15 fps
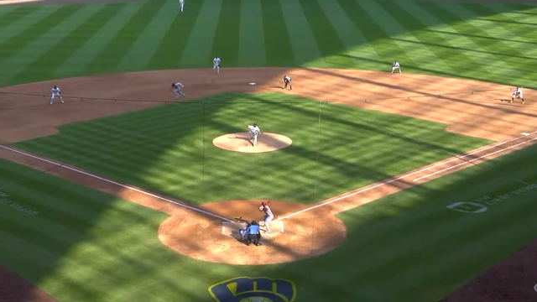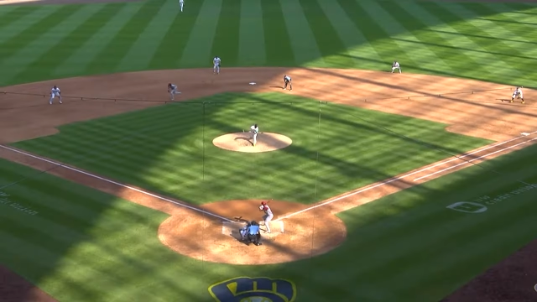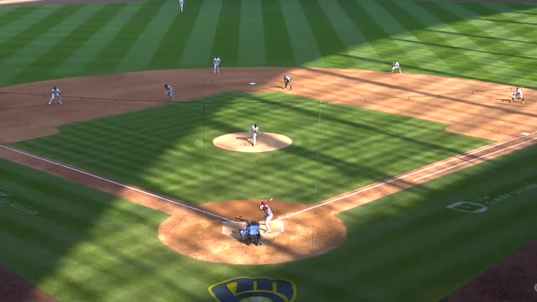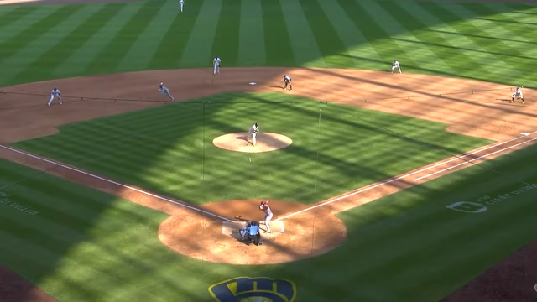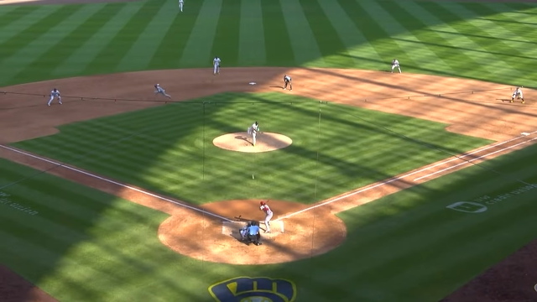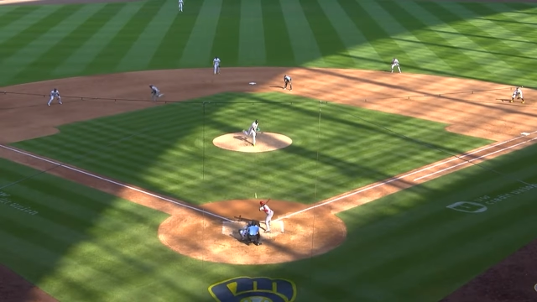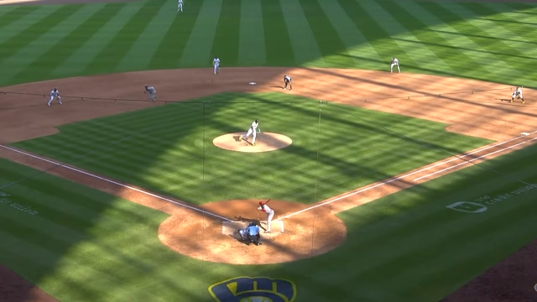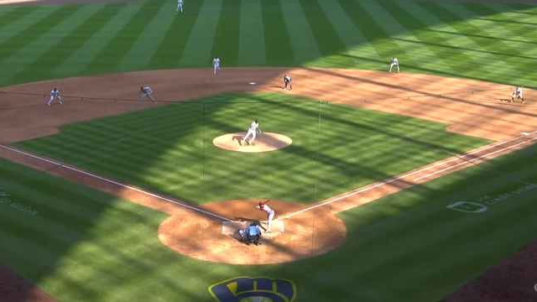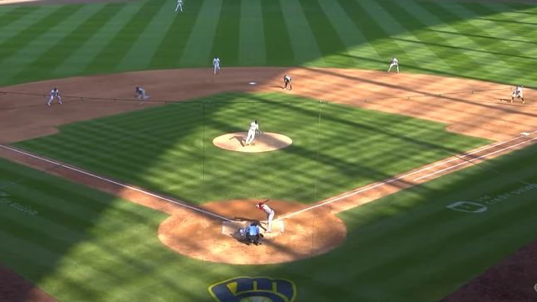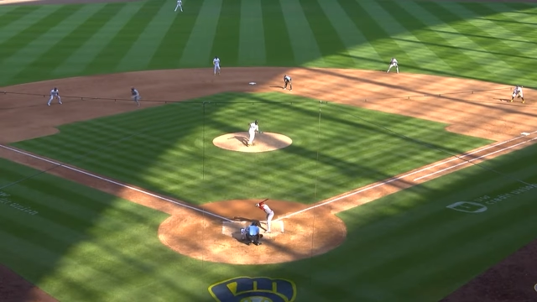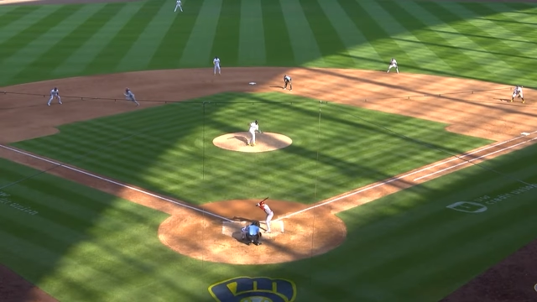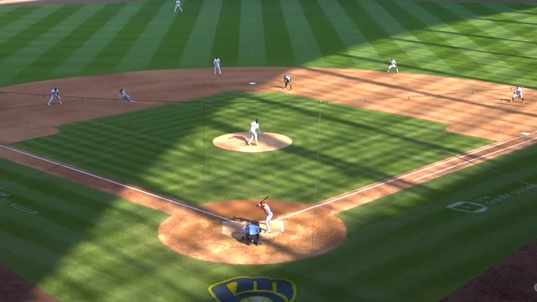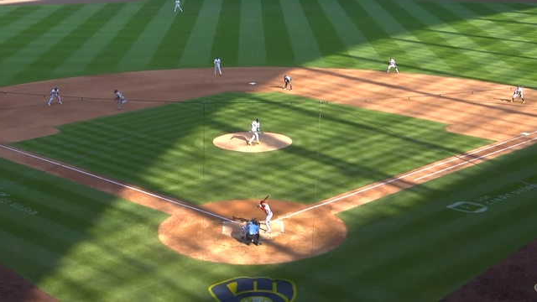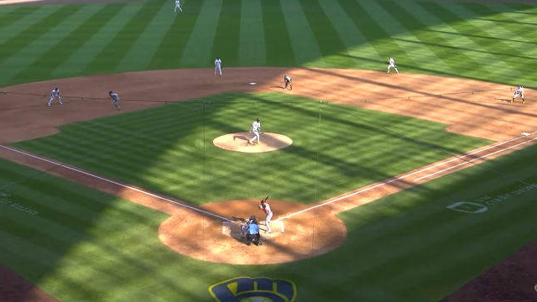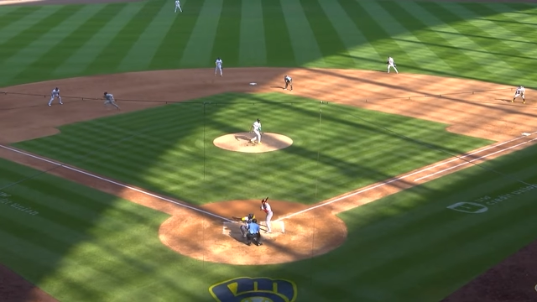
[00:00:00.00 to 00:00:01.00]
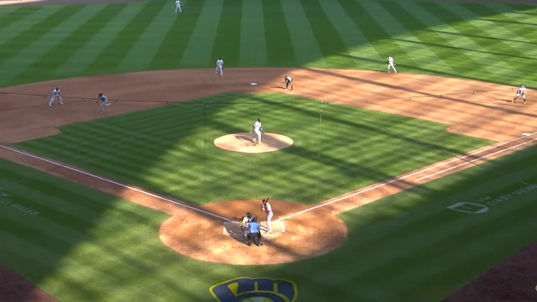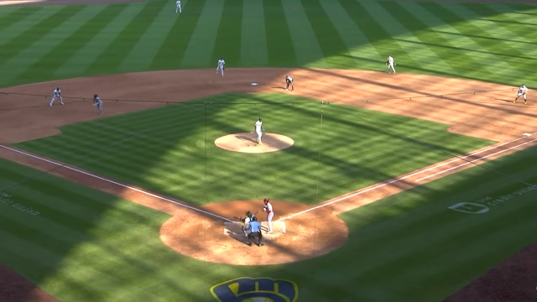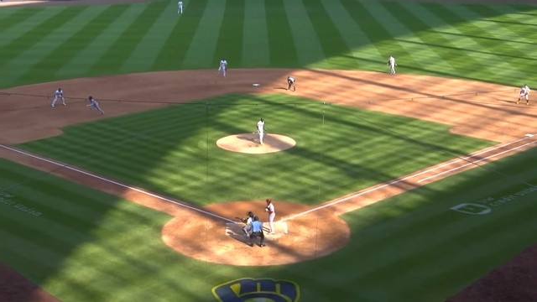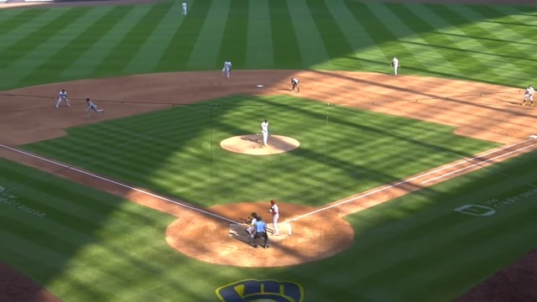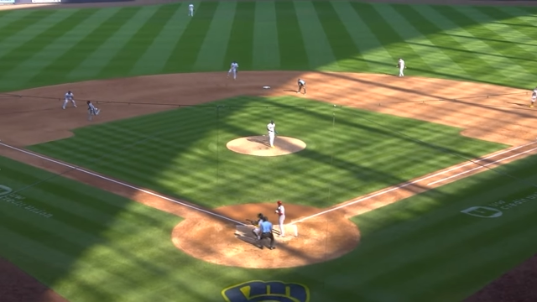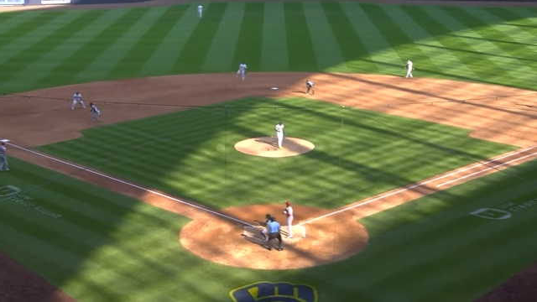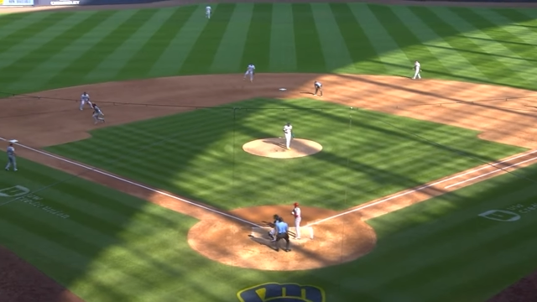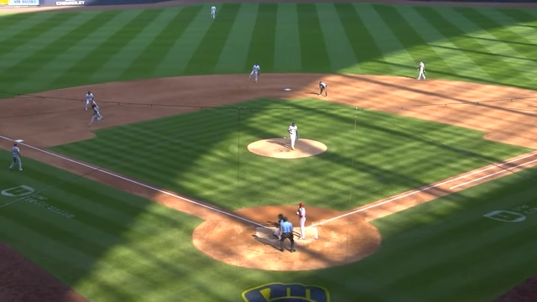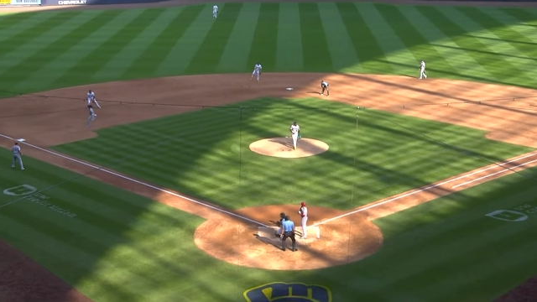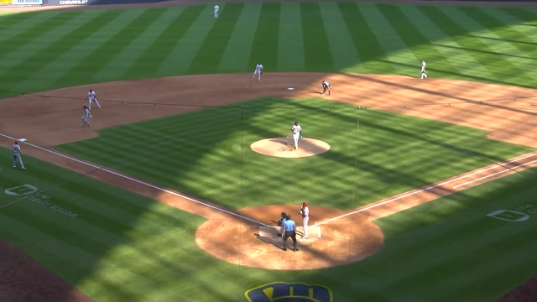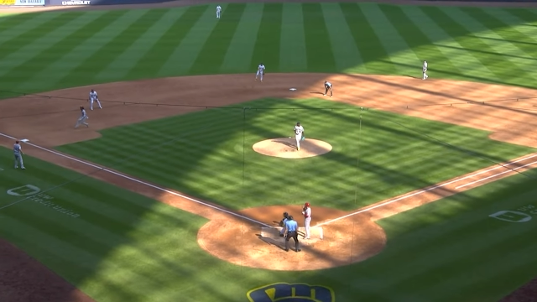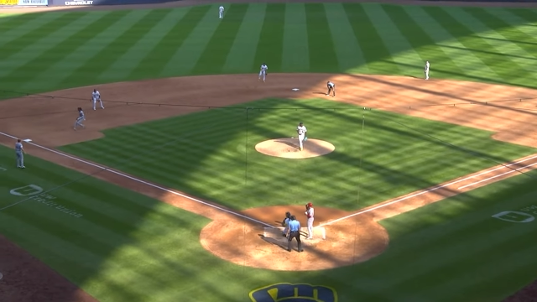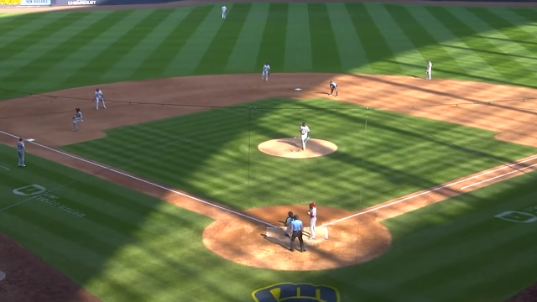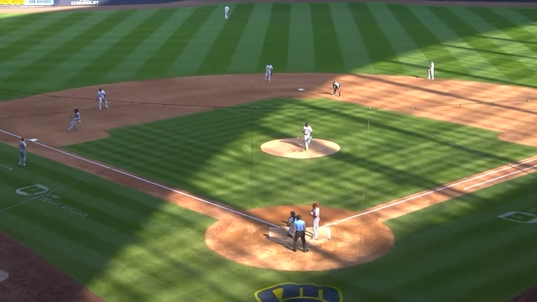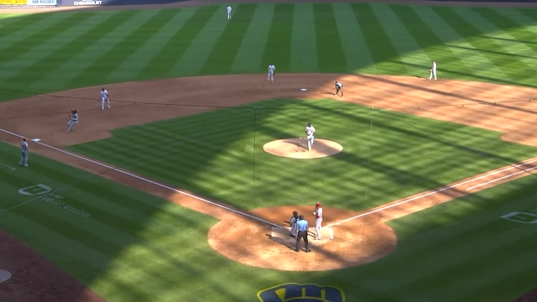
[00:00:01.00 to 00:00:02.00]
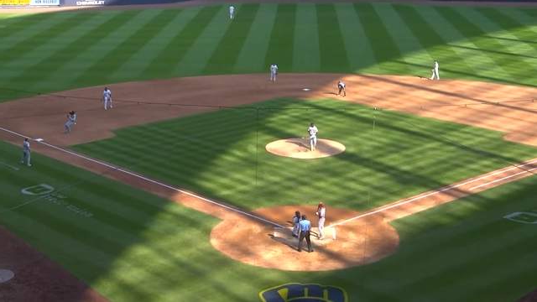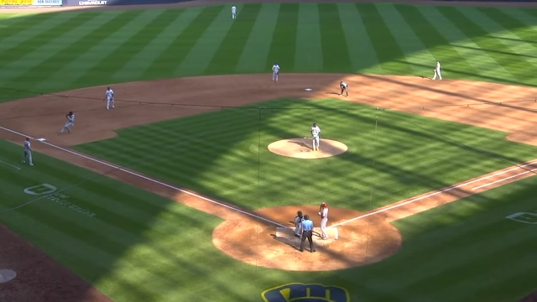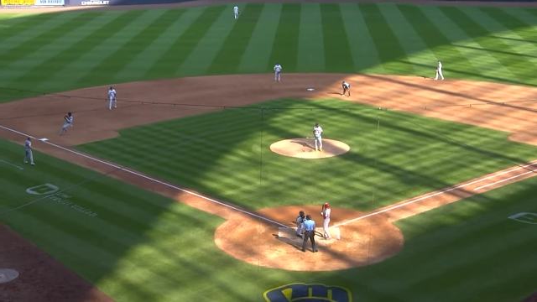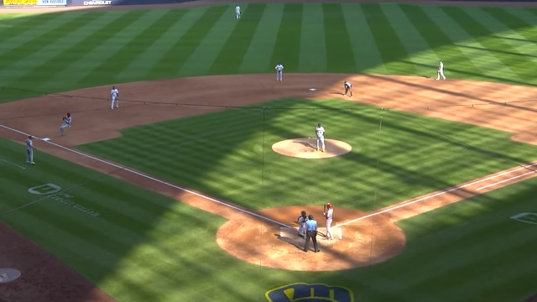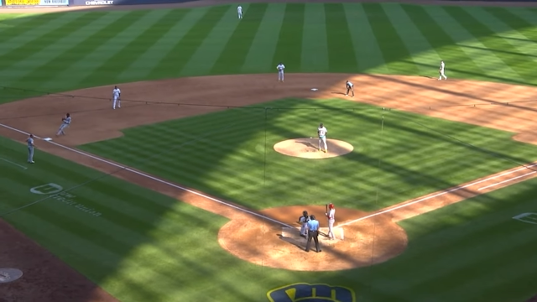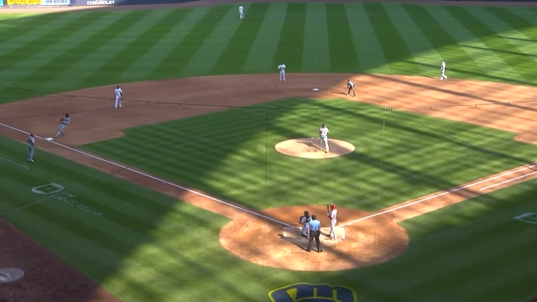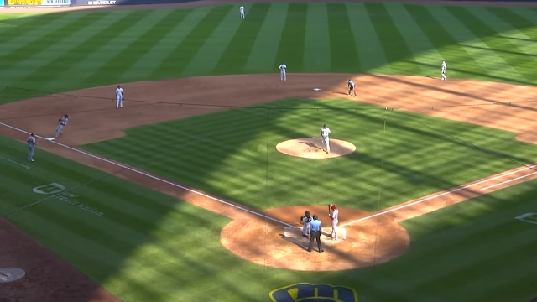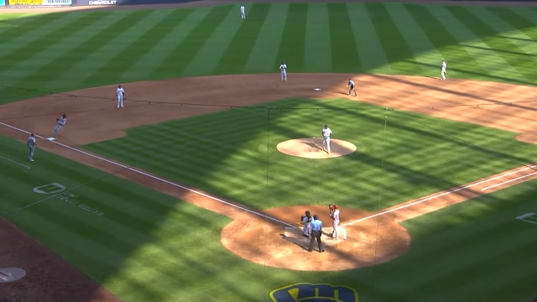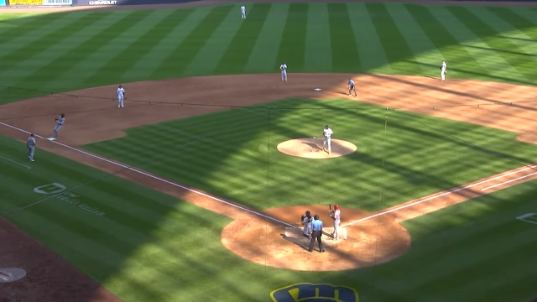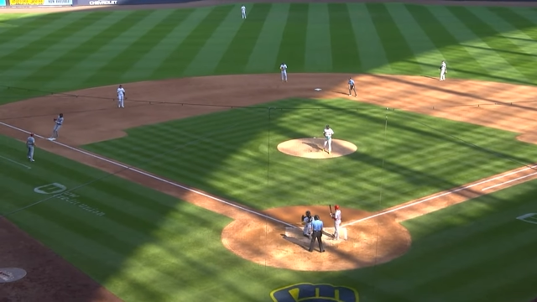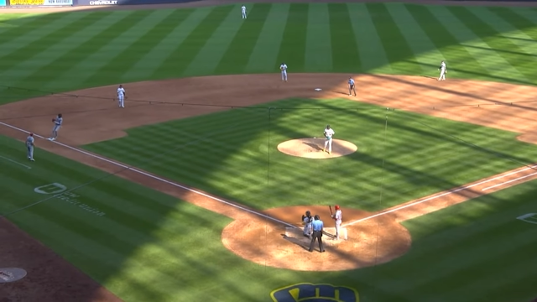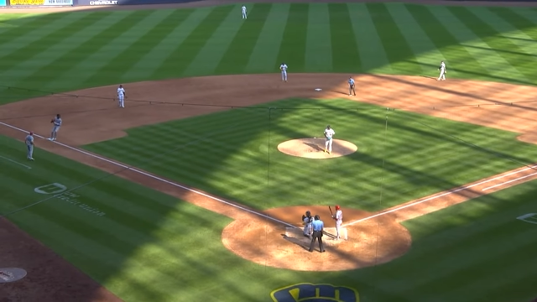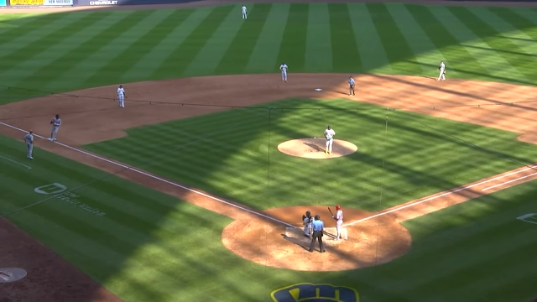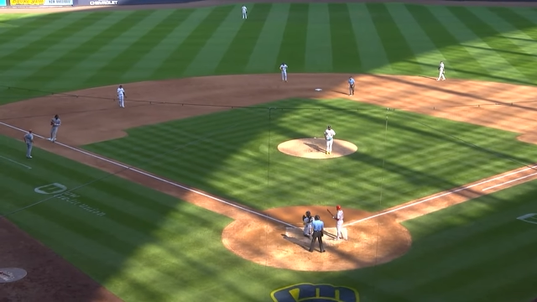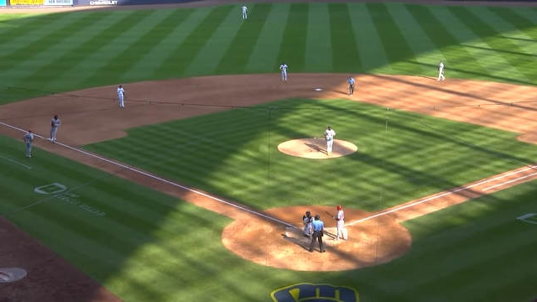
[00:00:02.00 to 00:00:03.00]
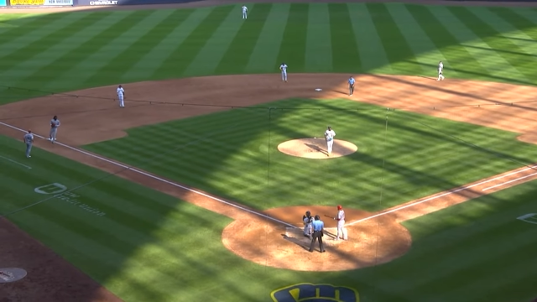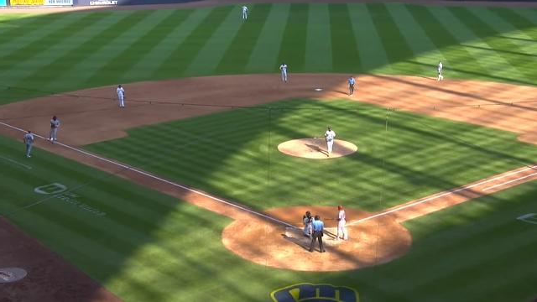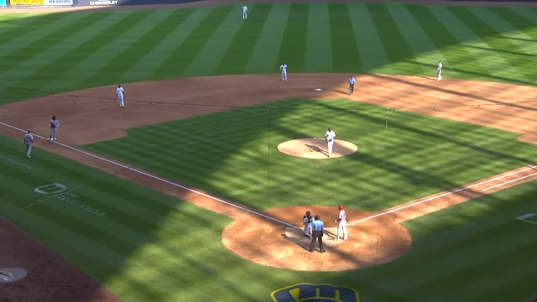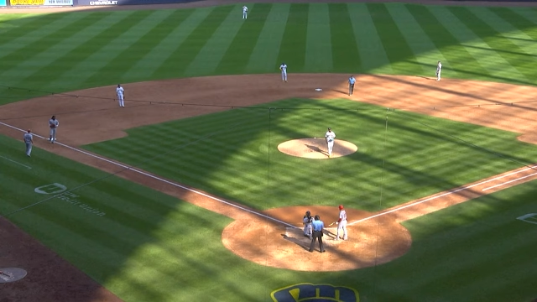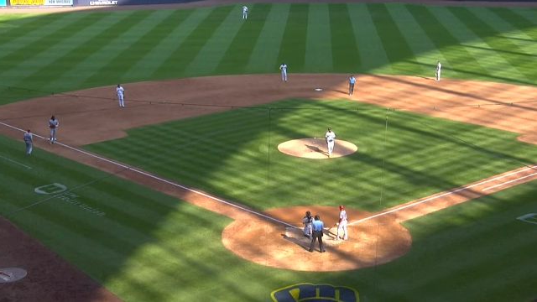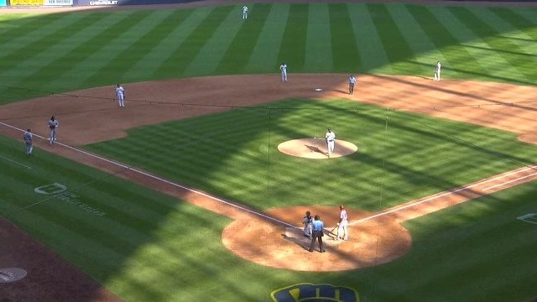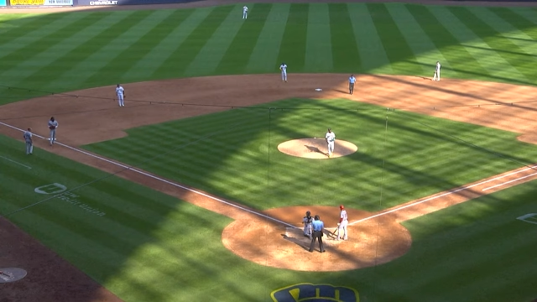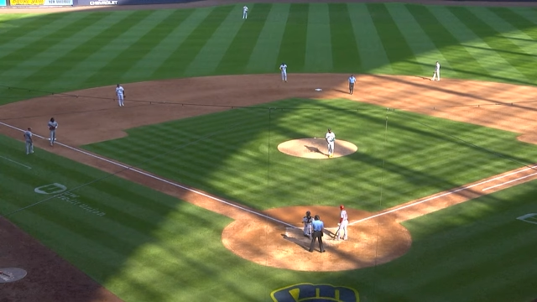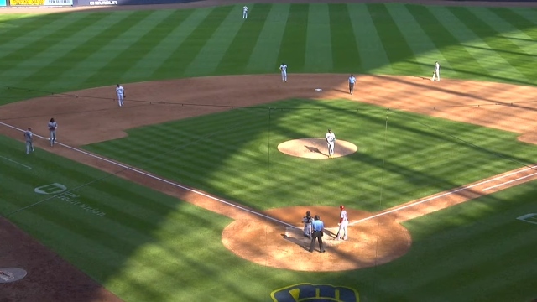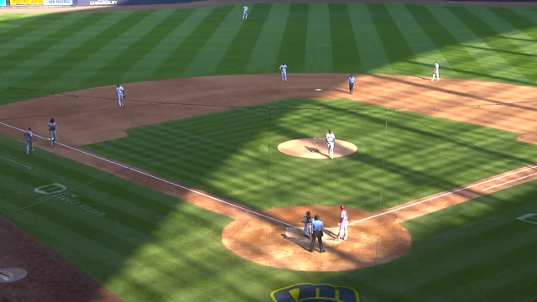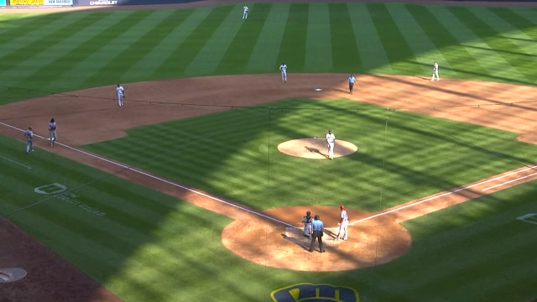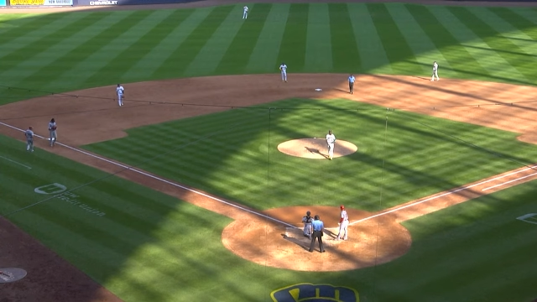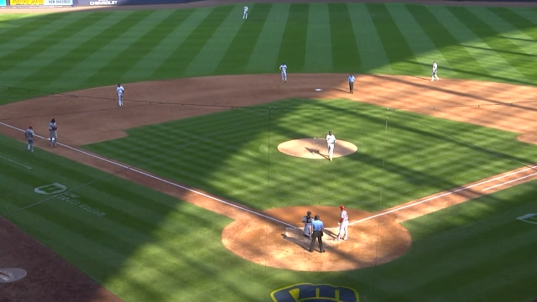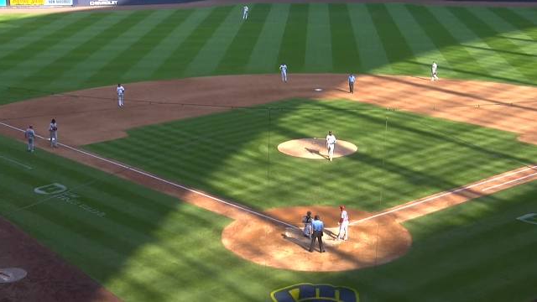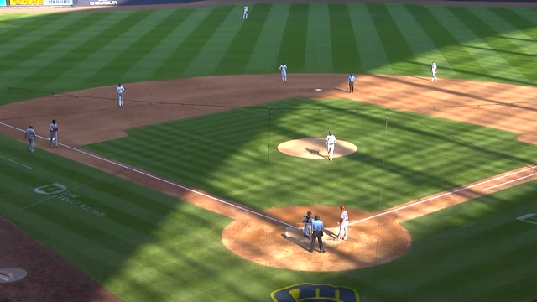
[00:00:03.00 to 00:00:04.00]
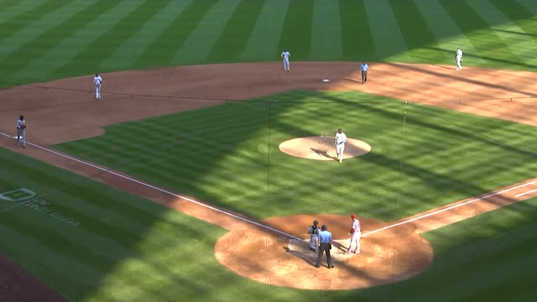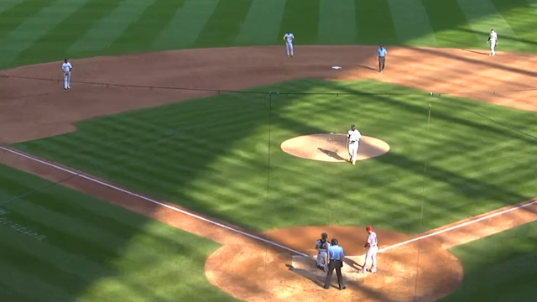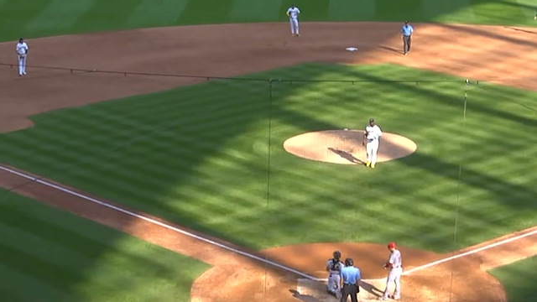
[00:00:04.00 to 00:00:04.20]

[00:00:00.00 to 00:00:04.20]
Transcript: (no speaker visible)